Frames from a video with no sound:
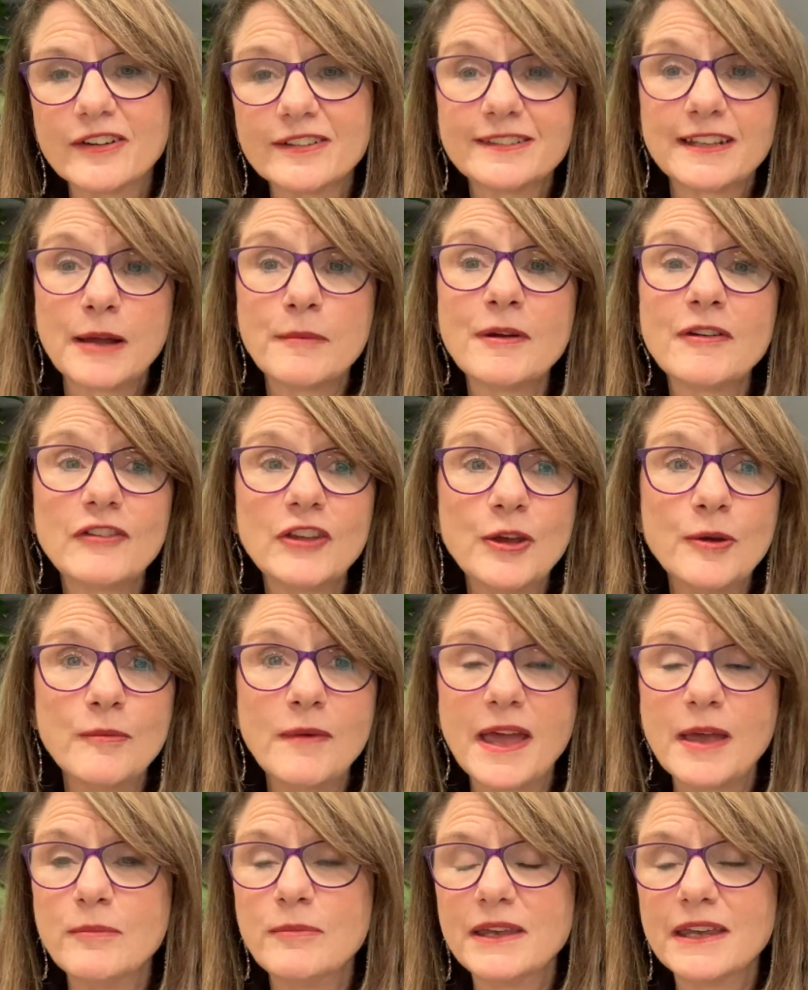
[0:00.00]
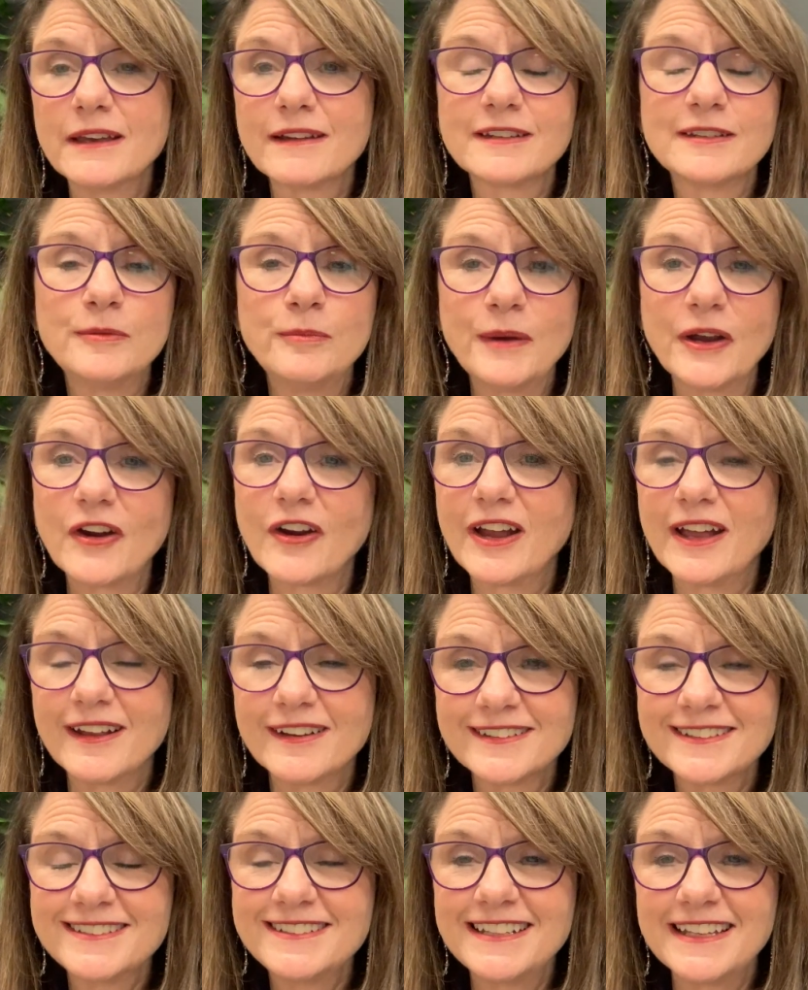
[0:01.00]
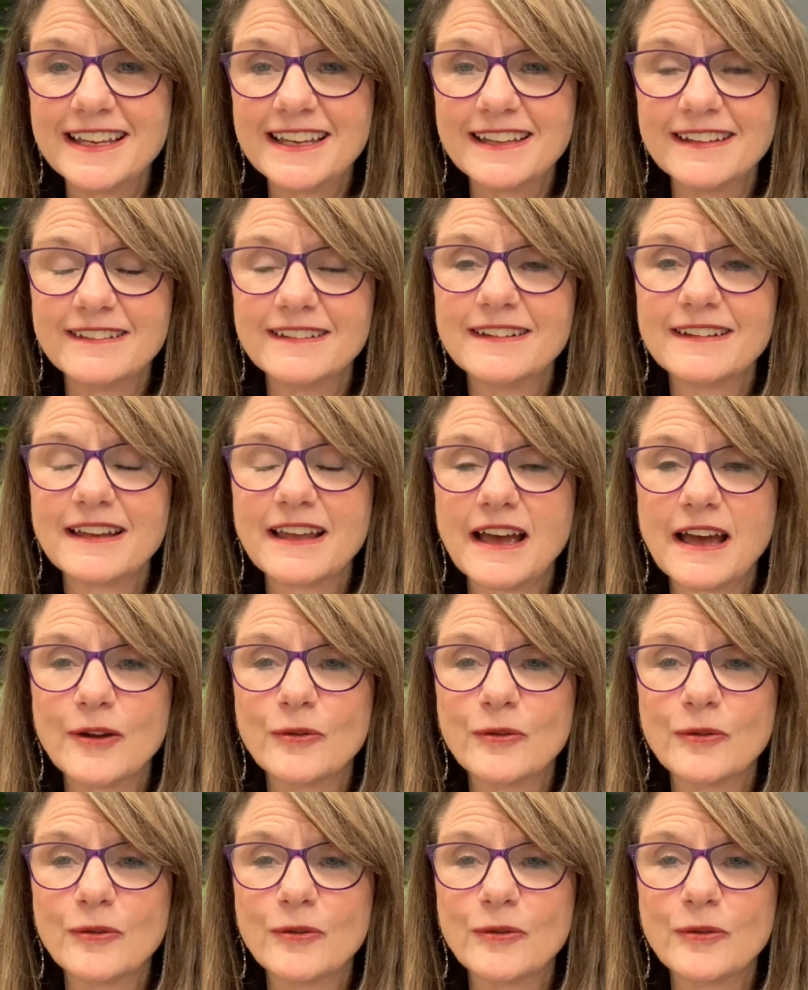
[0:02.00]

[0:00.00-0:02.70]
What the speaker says: Some of you may be experienced in